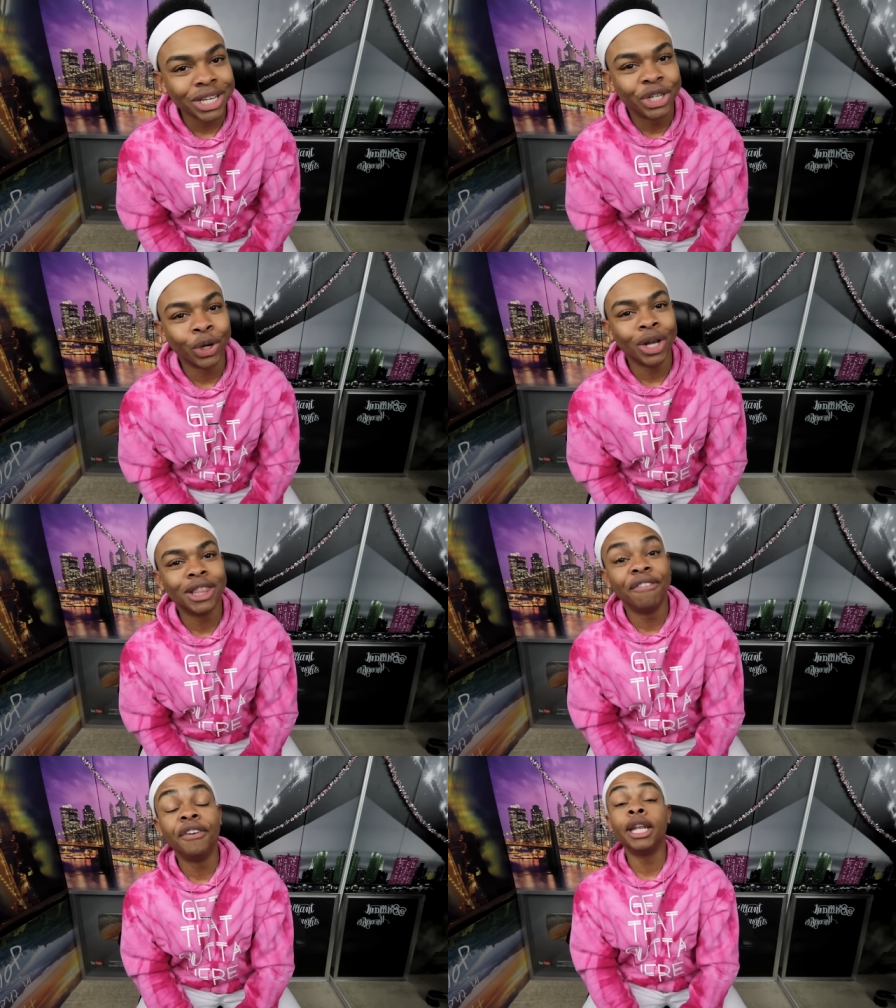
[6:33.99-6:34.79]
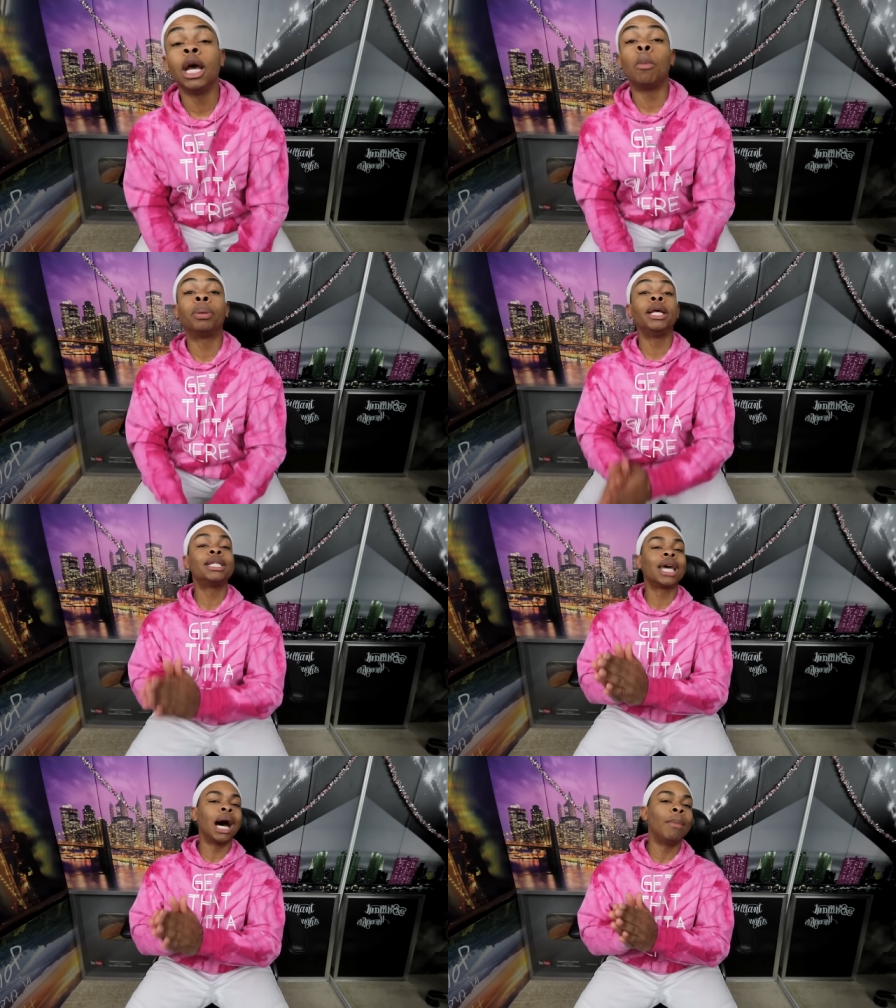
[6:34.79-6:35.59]
enjoyed the video. Please
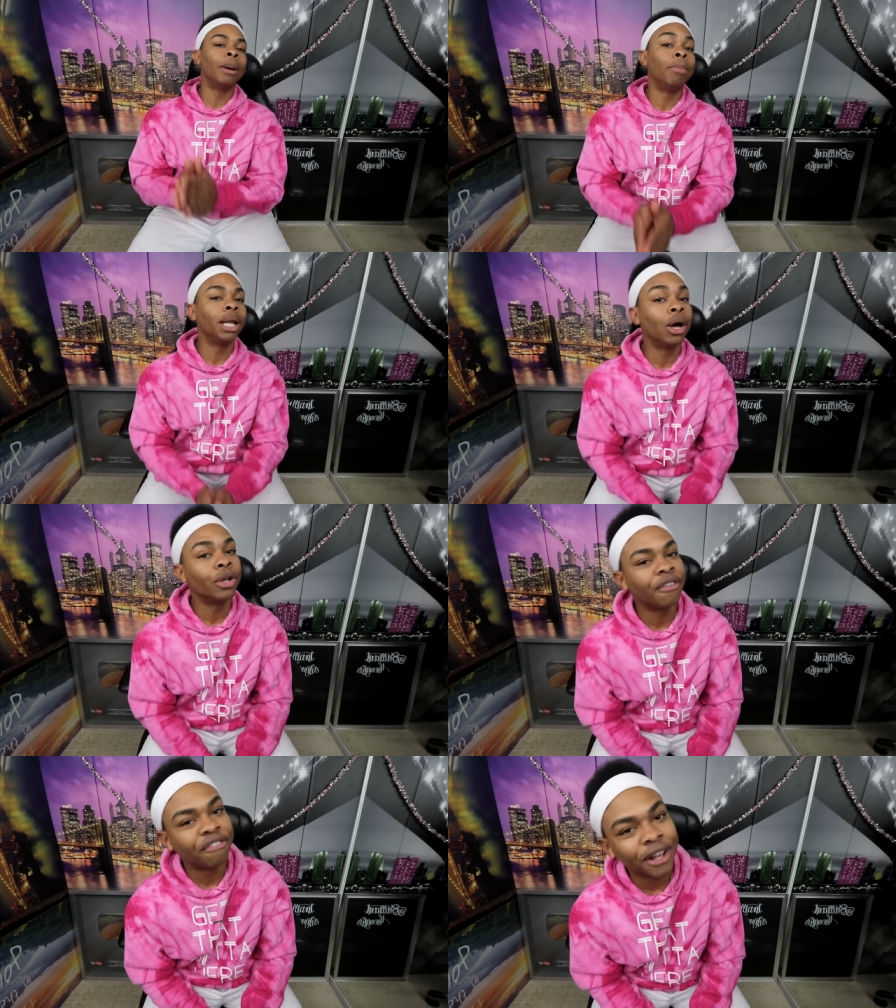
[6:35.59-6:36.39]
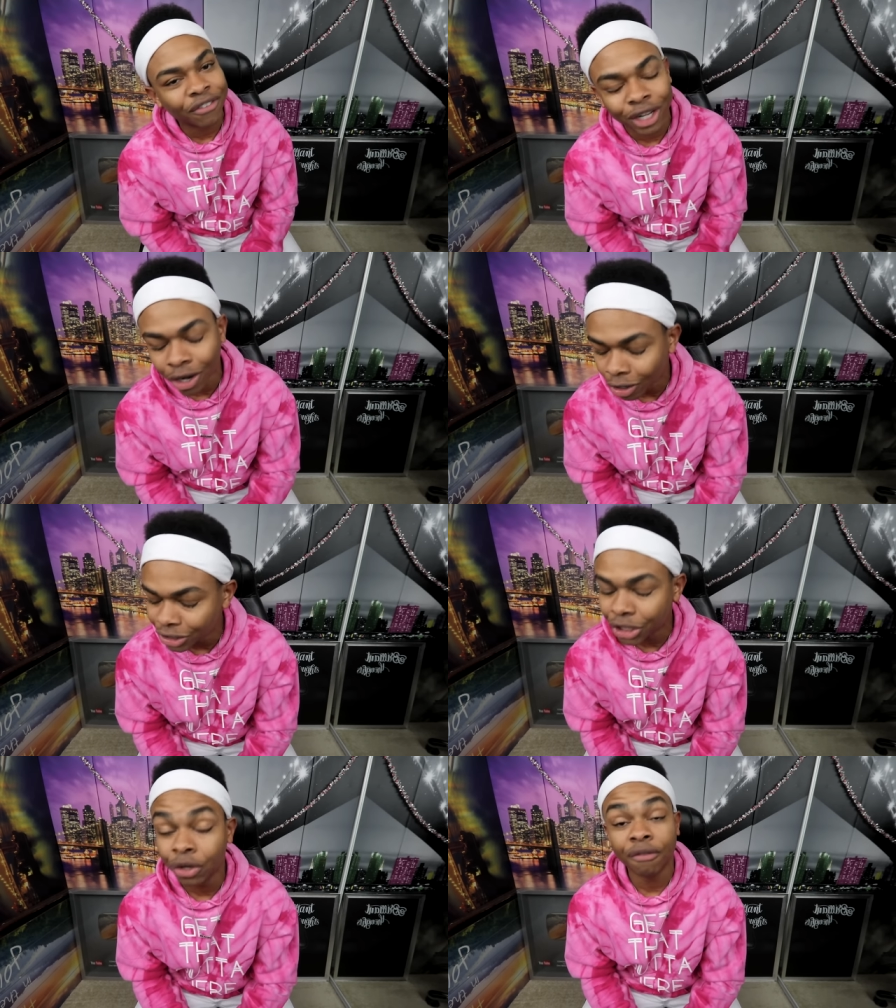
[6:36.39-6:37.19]
comment below your favorite
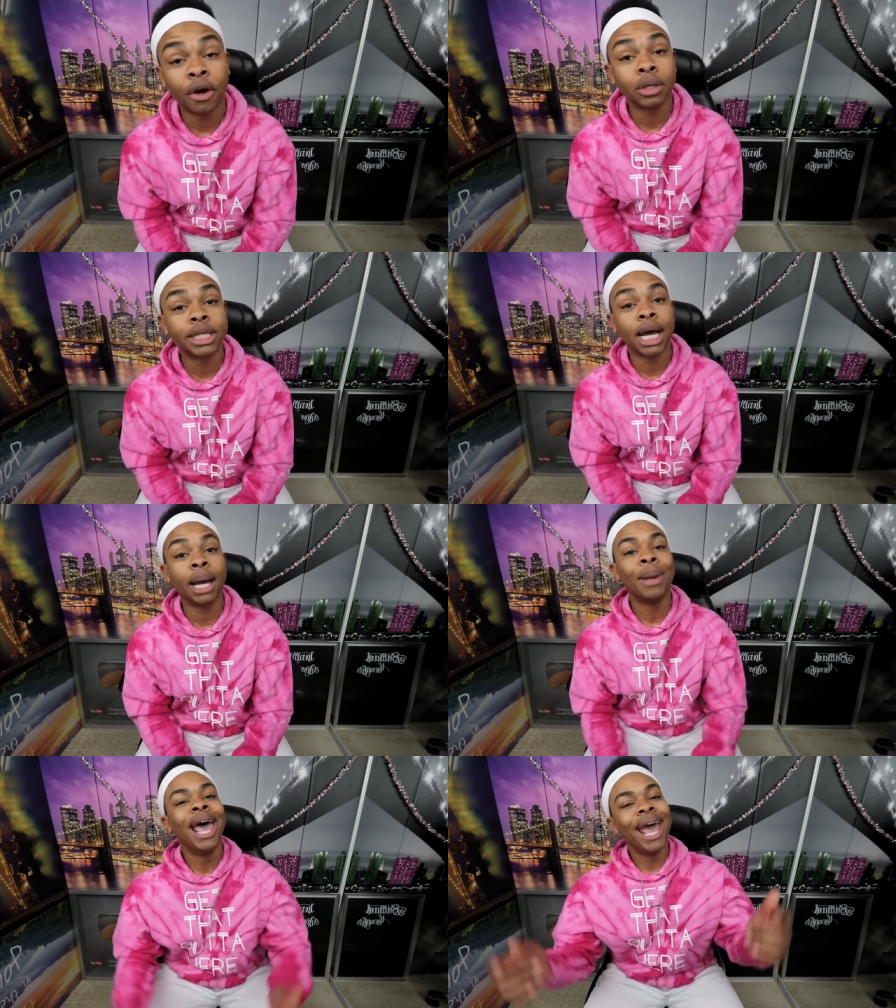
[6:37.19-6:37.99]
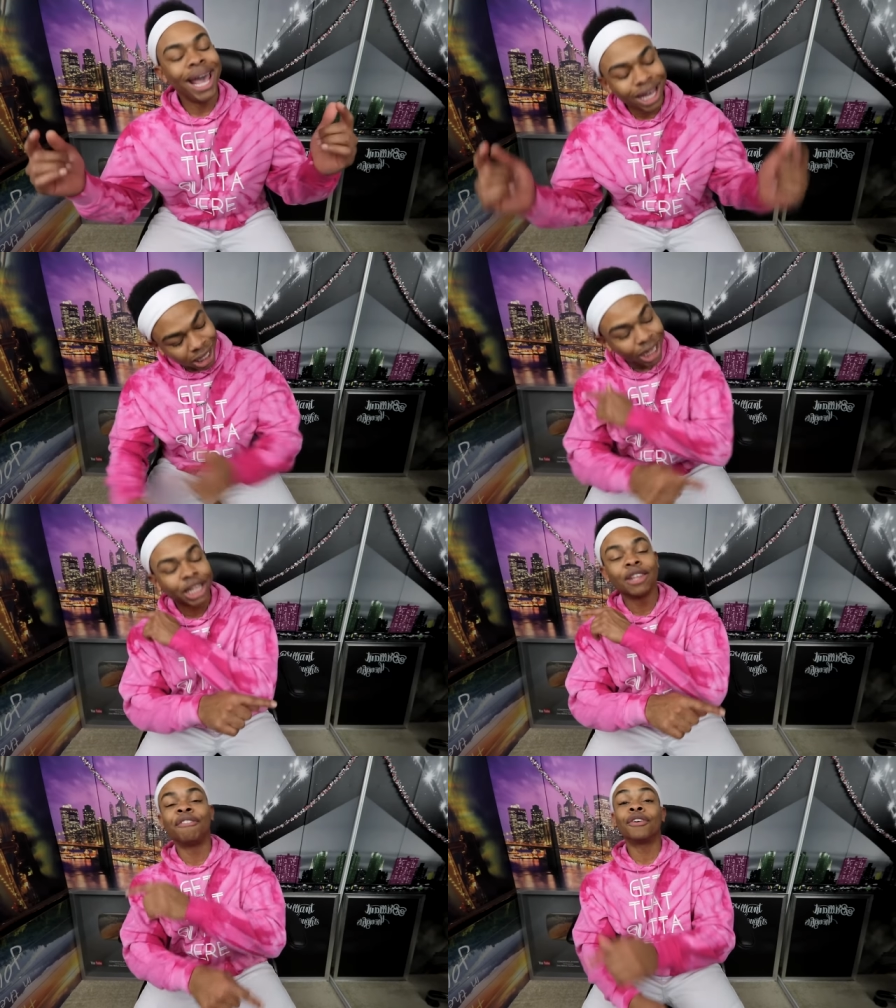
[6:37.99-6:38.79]
cartoon of all time and click
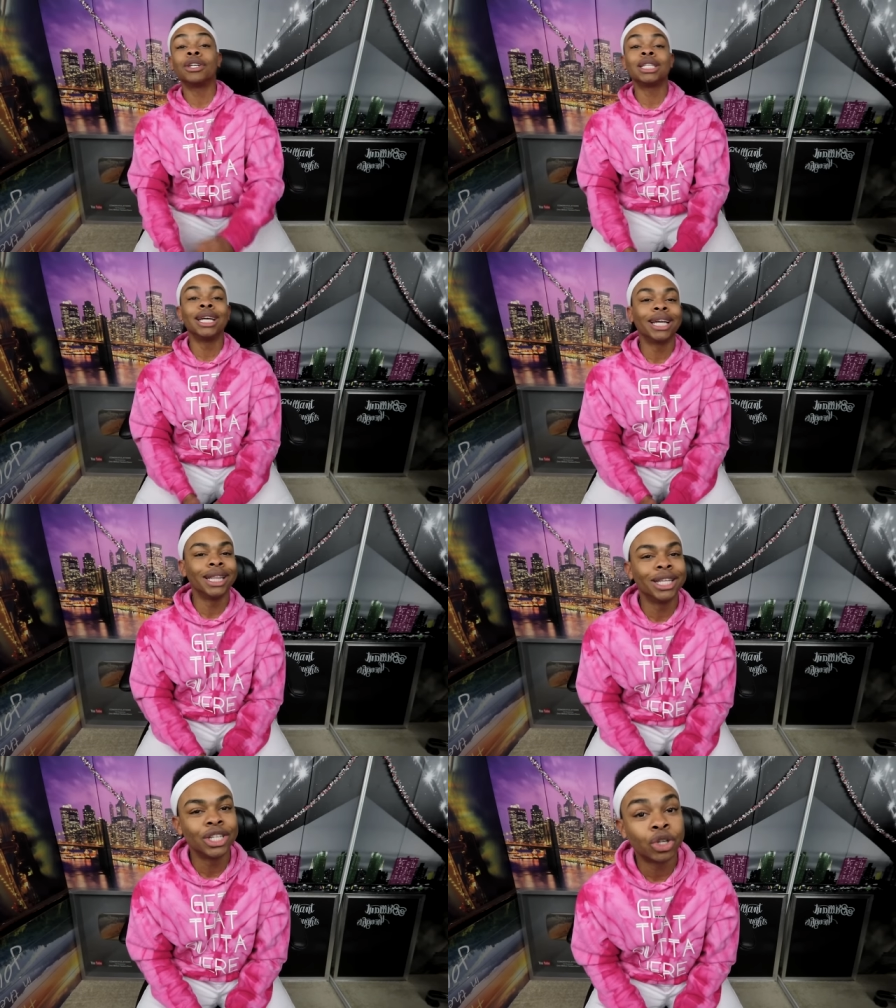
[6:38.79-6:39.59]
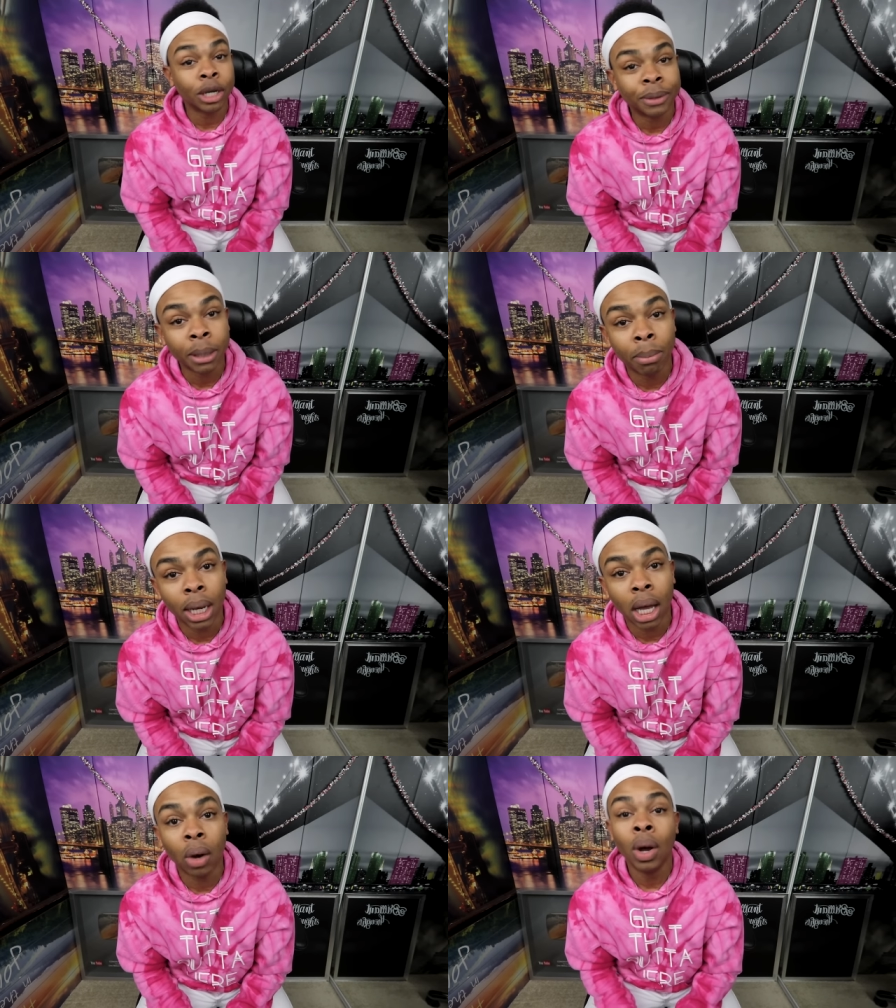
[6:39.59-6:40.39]
the first link in the description
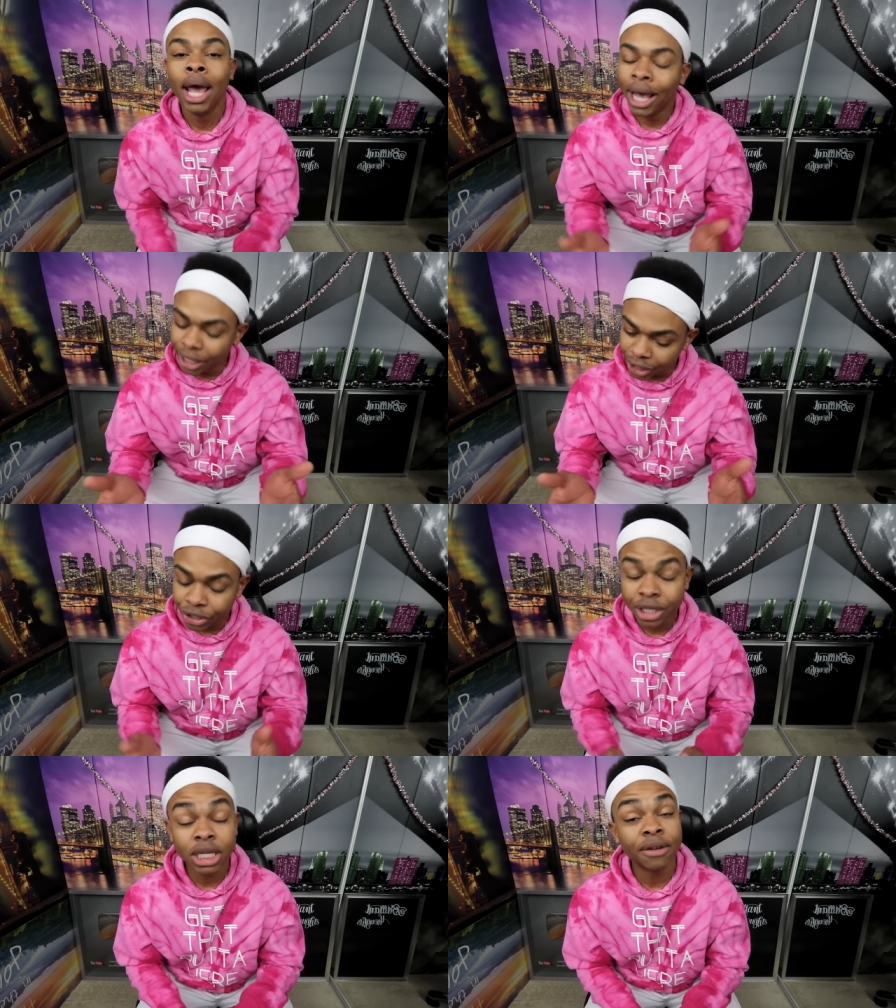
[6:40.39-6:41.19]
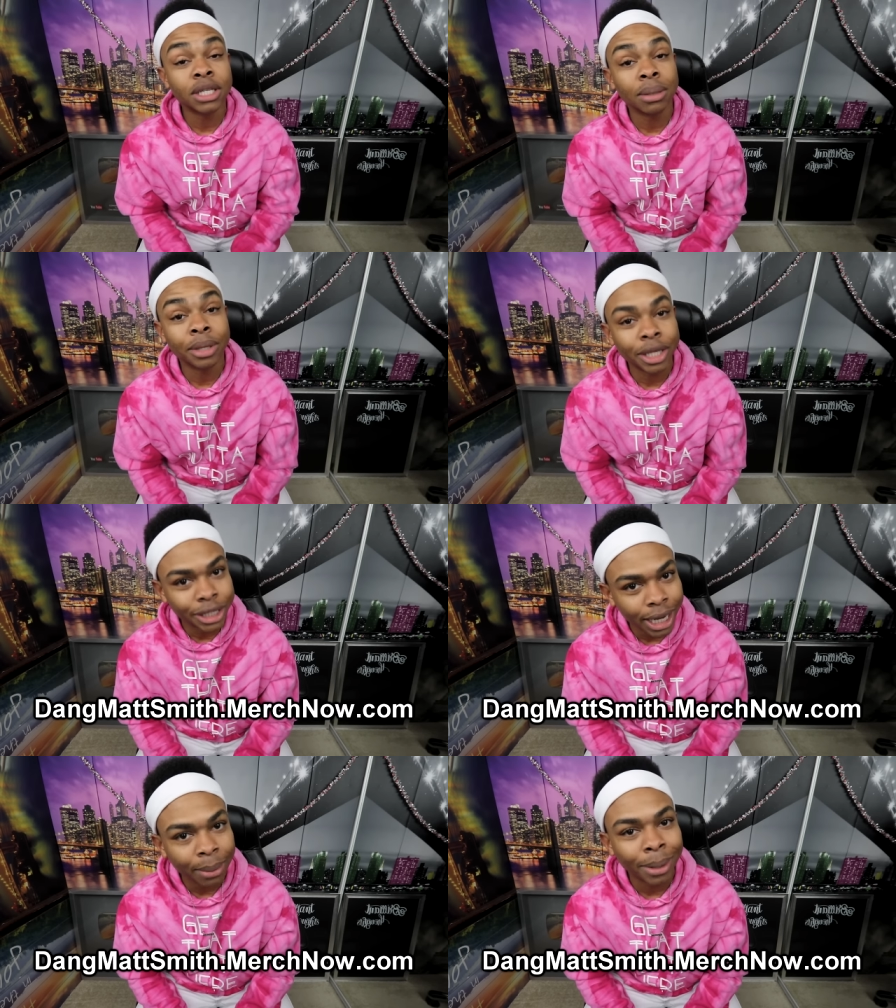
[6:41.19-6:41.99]
below and get yourself some of the
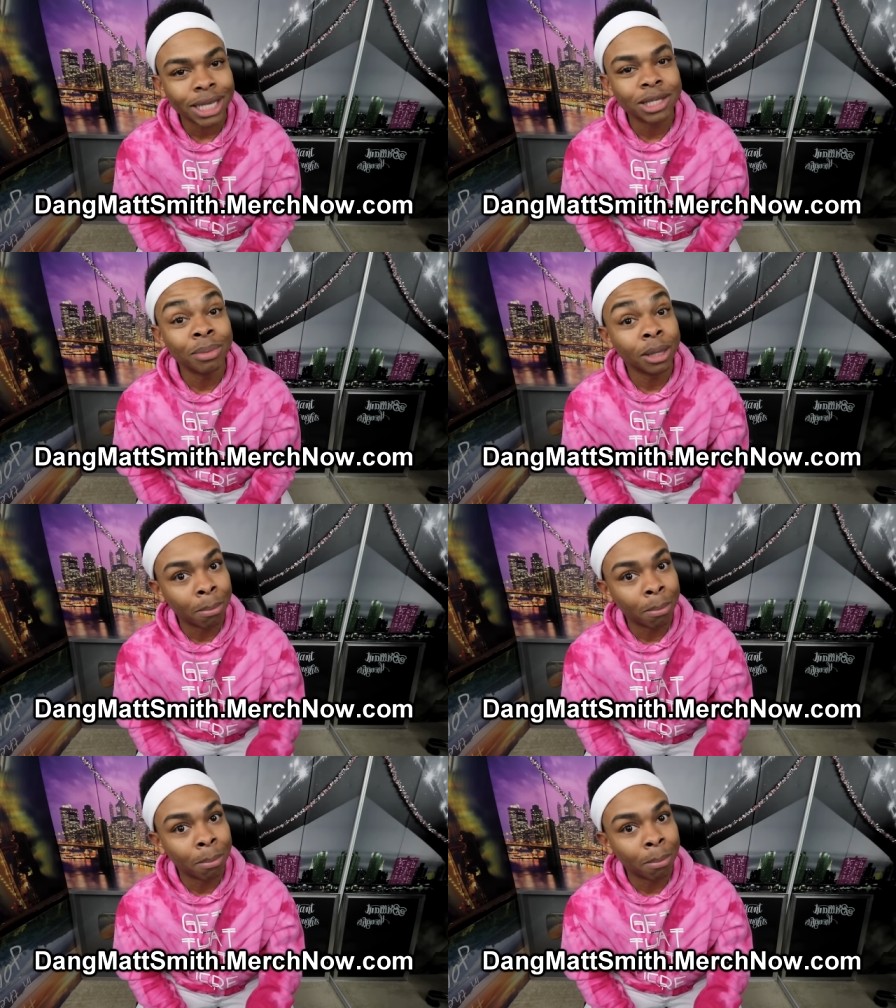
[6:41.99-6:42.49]
Dang Matt Smith